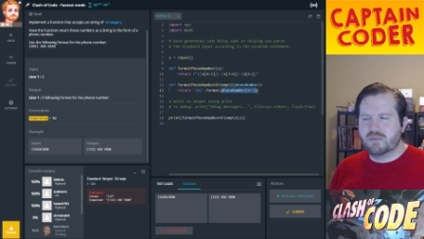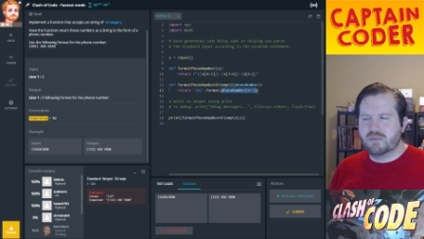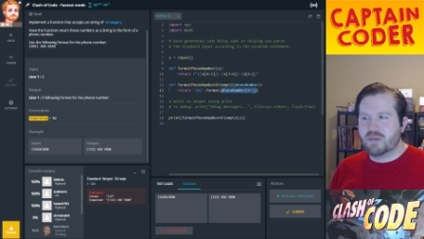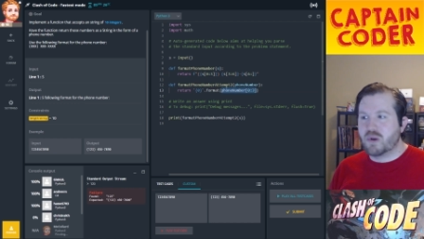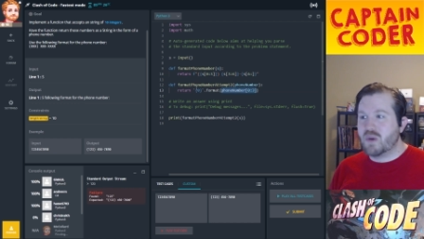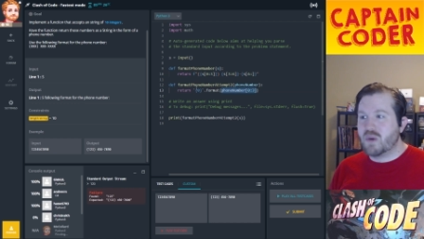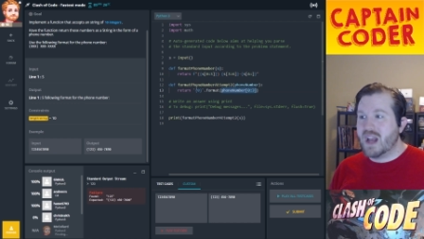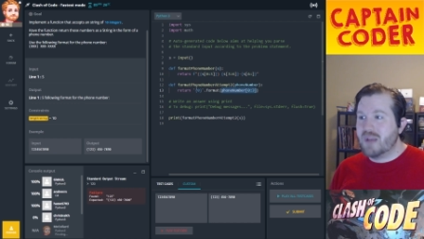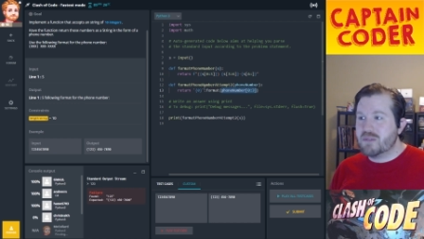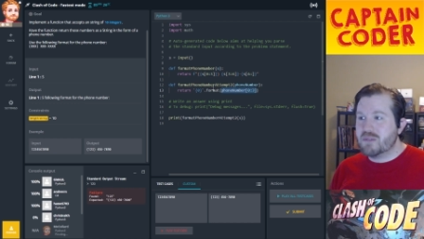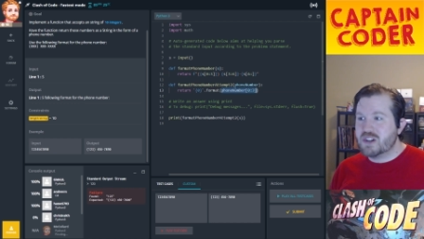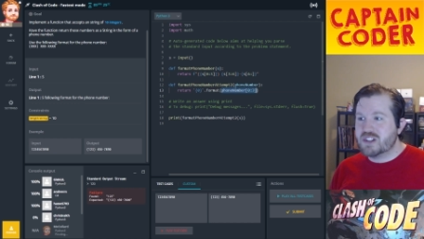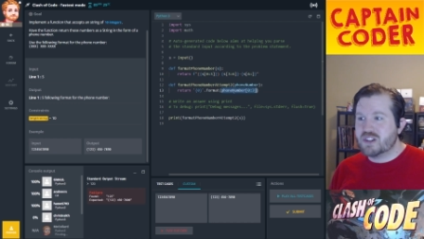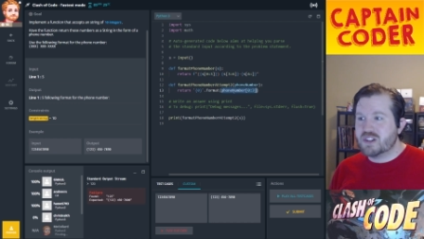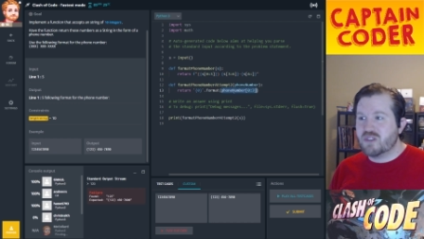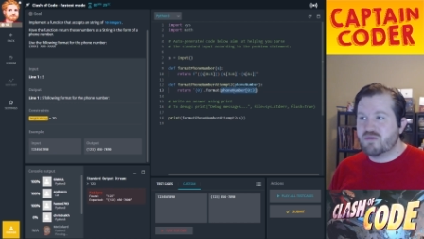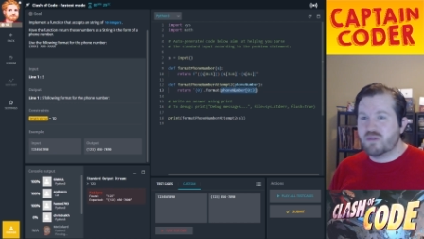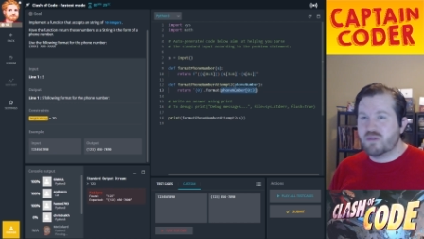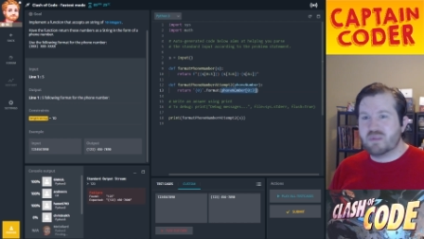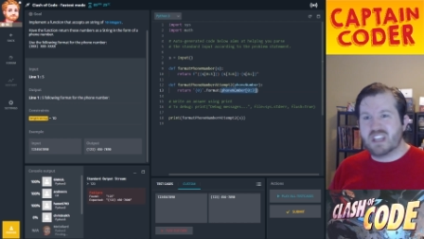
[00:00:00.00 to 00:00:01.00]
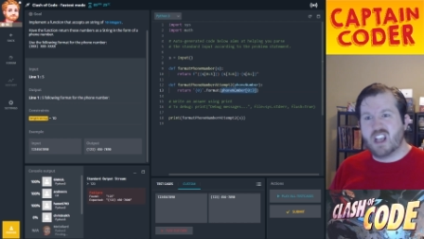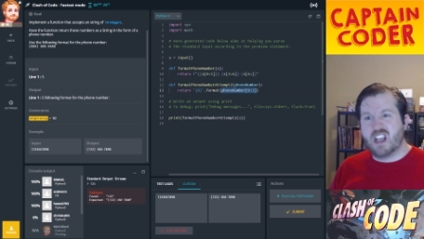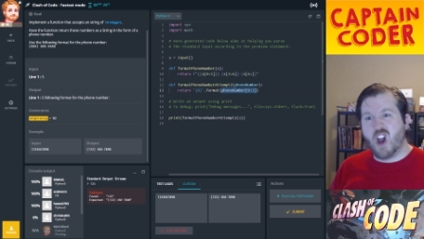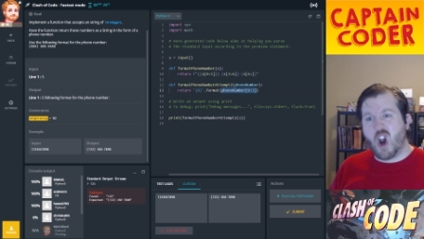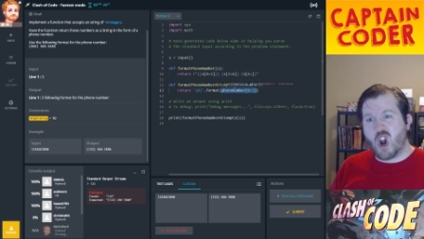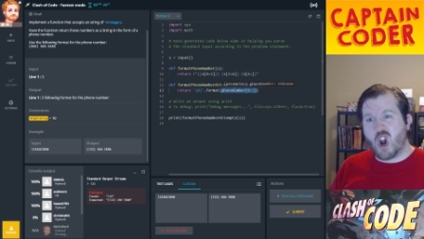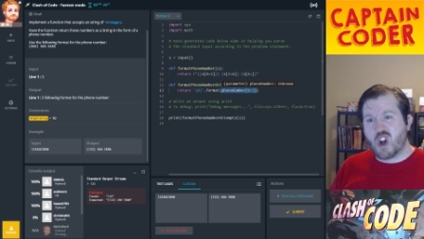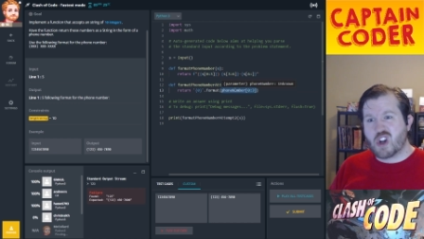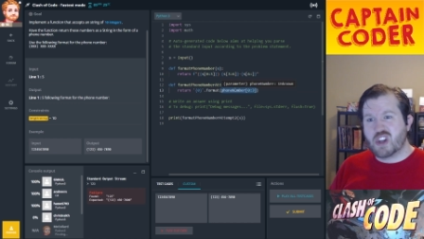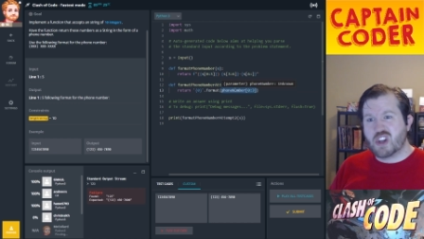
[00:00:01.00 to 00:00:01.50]
parameter 0 from the
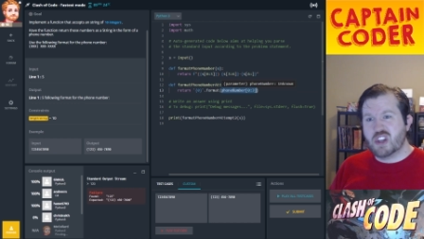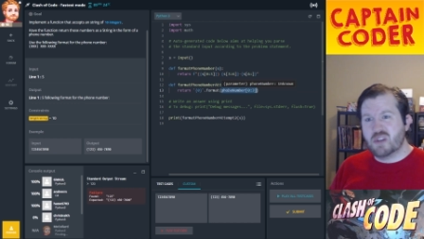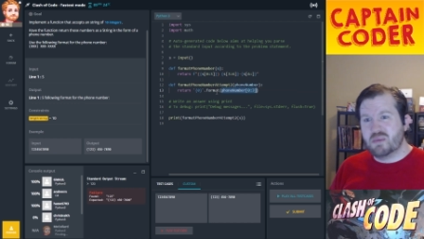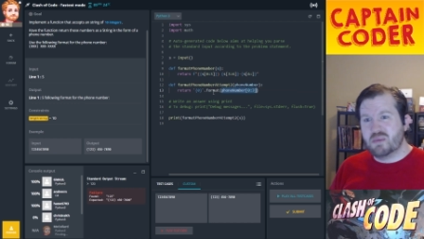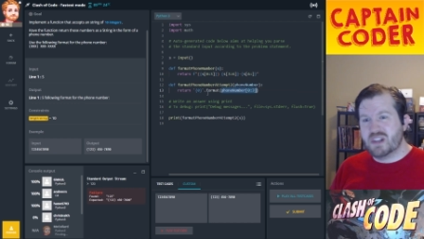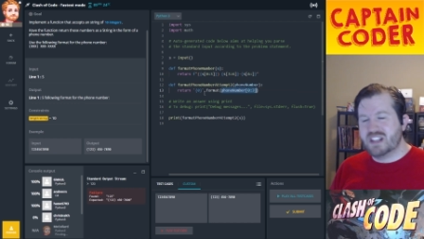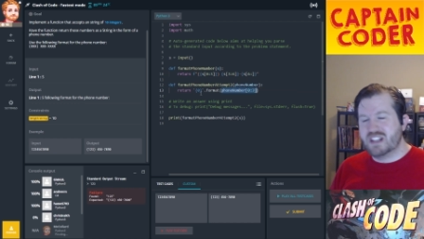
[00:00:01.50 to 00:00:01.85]
argument